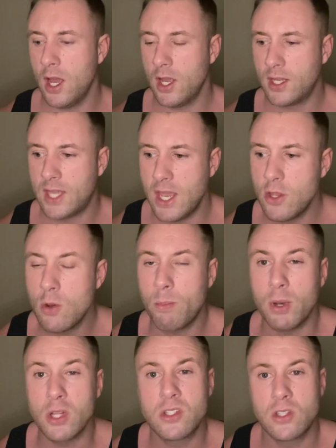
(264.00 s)
get your
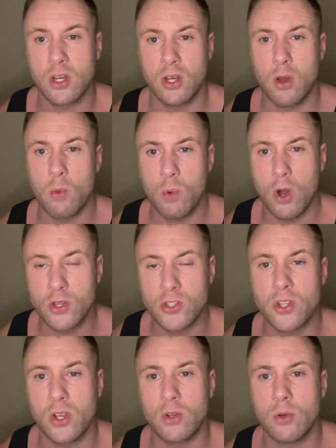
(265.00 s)
bloods done on
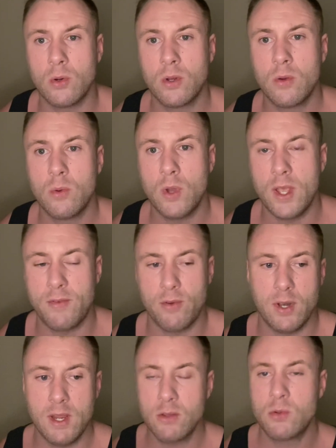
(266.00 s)
cycle. If you're
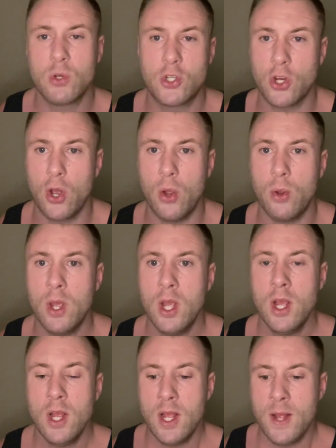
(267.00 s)
lead up to a show,
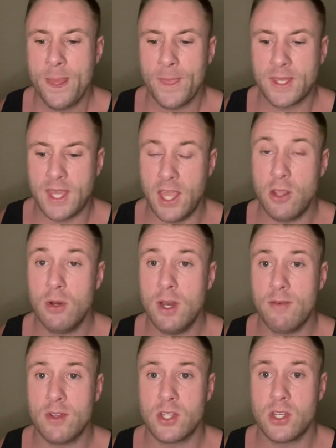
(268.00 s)
get your
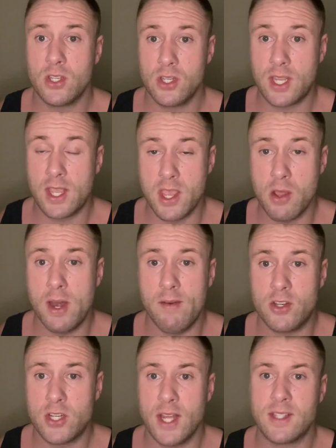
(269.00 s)
liver
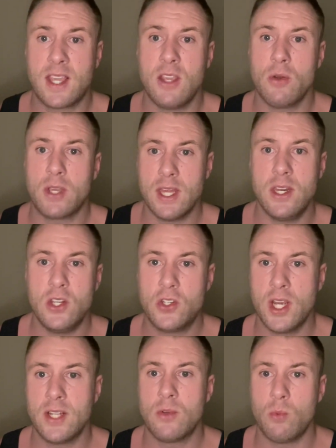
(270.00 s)
checked, get your kidneys
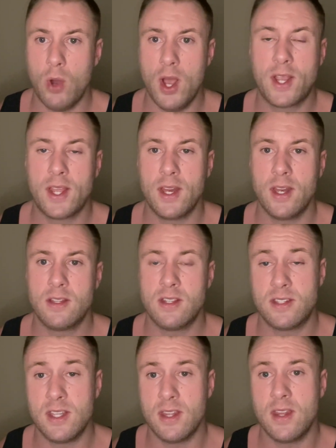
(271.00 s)
checked to
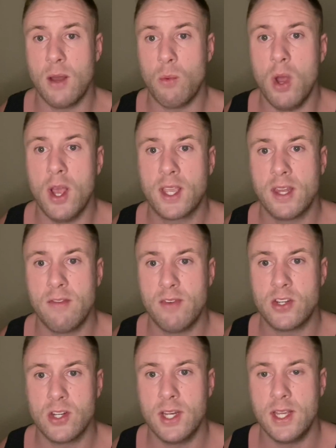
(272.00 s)
see that they're working
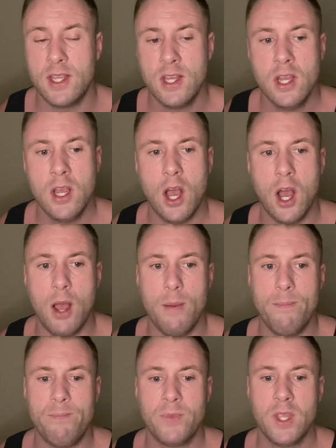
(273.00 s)
efficiently.
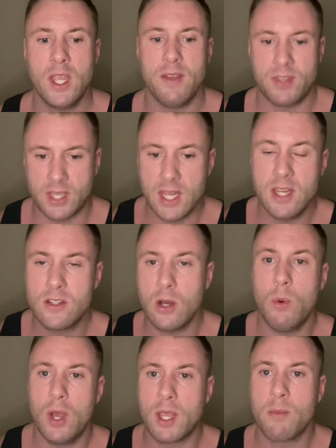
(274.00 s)
If the kidneys aren't
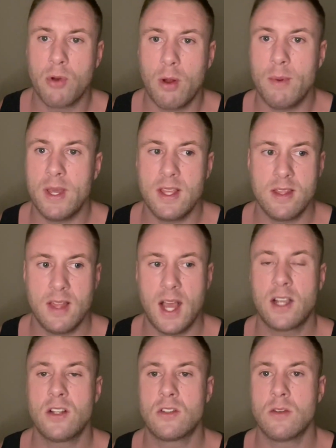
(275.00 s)
working properly, that
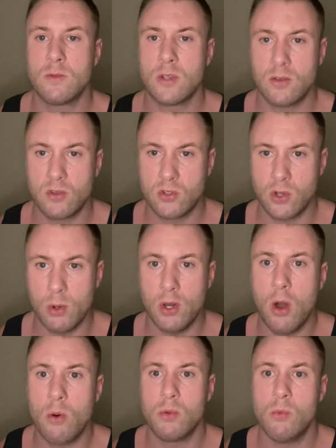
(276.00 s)
can sometimes result in
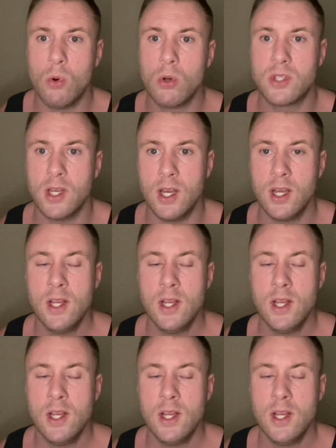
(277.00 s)
holding water.